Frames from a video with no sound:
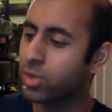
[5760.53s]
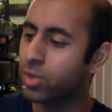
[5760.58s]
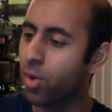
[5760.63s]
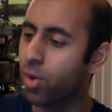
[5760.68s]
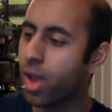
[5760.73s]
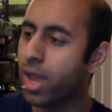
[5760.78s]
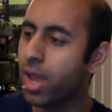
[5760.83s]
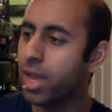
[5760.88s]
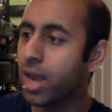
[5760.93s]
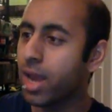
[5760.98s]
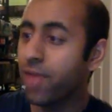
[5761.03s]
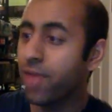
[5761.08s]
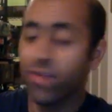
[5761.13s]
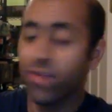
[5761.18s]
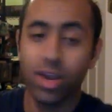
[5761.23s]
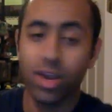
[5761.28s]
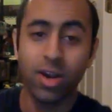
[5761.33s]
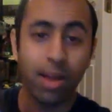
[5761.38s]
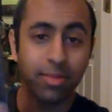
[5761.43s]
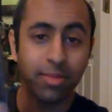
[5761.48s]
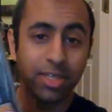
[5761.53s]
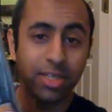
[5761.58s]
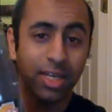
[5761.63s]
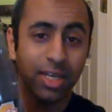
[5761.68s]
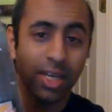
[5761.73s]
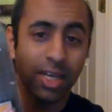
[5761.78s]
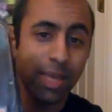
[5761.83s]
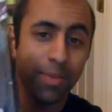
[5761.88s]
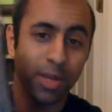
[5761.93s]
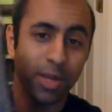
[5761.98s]
toy, and I figured I'm just
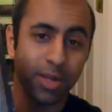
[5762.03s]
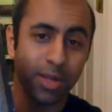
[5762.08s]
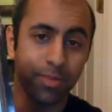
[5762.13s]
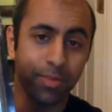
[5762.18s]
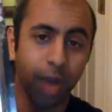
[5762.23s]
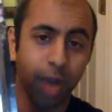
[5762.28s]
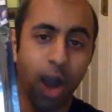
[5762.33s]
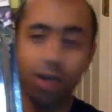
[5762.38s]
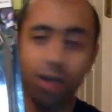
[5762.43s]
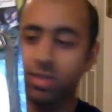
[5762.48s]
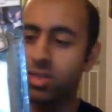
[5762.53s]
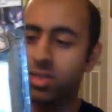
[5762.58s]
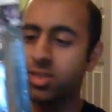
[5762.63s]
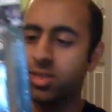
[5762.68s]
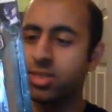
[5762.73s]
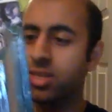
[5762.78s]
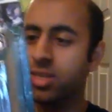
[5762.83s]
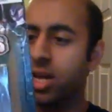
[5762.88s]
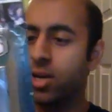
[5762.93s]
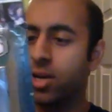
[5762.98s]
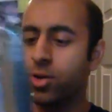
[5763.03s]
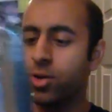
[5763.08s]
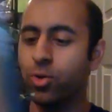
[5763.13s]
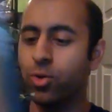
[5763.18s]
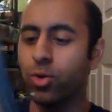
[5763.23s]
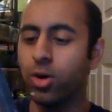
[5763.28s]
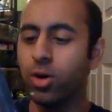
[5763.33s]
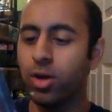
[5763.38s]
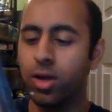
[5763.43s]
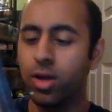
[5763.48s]
gonna keep it in the box because it's kind of
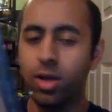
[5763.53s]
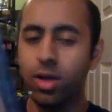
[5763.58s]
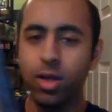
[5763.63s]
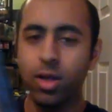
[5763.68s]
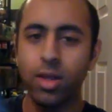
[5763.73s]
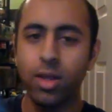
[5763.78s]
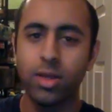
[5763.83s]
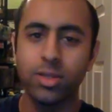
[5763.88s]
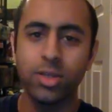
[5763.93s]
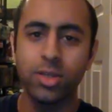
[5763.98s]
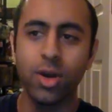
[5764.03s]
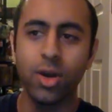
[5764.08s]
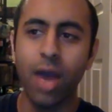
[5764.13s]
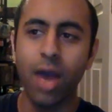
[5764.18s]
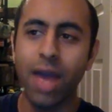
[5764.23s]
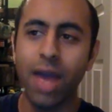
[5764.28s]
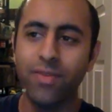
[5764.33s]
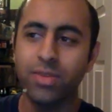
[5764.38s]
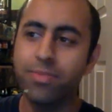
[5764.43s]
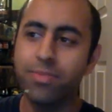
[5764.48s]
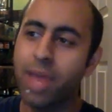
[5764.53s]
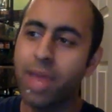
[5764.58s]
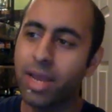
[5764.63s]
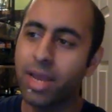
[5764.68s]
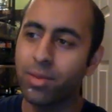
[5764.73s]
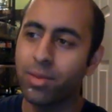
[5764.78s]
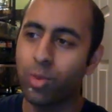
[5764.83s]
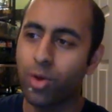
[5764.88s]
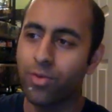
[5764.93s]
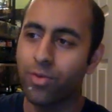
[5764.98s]
cool. So I have this
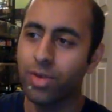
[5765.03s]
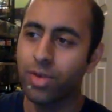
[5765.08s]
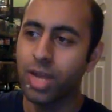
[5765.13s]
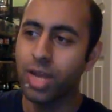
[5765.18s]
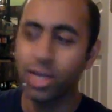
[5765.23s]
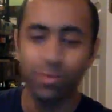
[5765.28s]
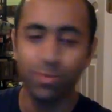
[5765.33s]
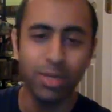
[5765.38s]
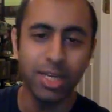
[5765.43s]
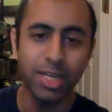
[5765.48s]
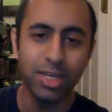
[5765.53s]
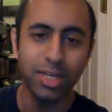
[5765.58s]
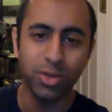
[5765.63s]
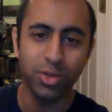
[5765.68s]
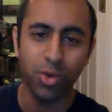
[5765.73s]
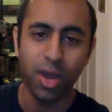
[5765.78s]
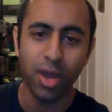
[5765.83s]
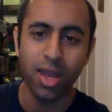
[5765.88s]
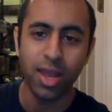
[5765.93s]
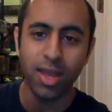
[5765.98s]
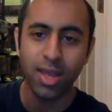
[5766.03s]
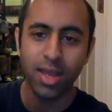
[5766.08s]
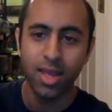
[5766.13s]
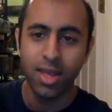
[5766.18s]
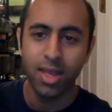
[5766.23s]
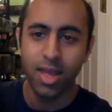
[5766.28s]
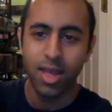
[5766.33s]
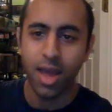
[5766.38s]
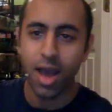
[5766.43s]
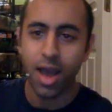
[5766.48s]
Megamorphin SPD toy
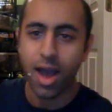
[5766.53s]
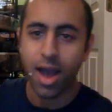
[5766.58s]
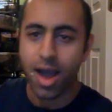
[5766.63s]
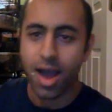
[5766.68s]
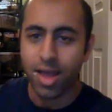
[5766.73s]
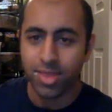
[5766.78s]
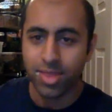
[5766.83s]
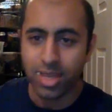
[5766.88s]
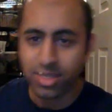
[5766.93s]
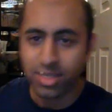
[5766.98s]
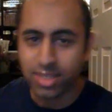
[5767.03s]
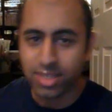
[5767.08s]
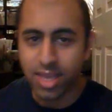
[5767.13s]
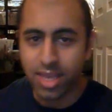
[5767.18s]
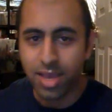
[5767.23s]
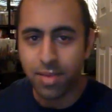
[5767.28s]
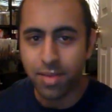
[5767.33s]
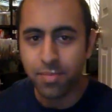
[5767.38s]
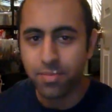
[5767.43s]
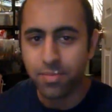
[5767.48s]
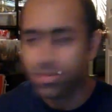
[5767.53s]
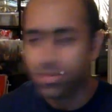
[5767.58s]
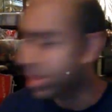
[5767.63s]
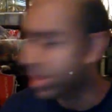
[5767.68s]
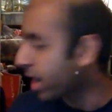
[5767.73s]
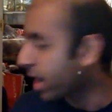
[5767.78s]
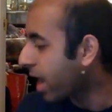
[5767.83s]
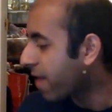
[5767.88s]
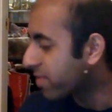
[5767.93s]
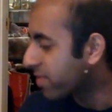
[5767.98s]
uh, thanks to him that
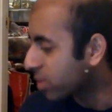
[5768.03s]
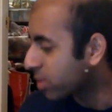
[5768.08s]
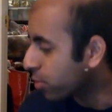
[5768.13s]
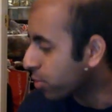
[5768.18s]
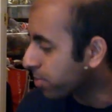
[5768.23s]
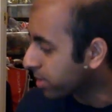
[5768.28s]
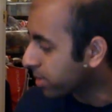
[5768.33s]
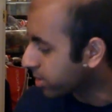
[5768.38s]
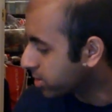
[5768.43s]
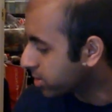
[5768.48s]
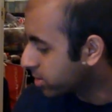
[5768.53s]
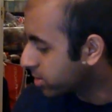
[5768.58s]
I haven't opened.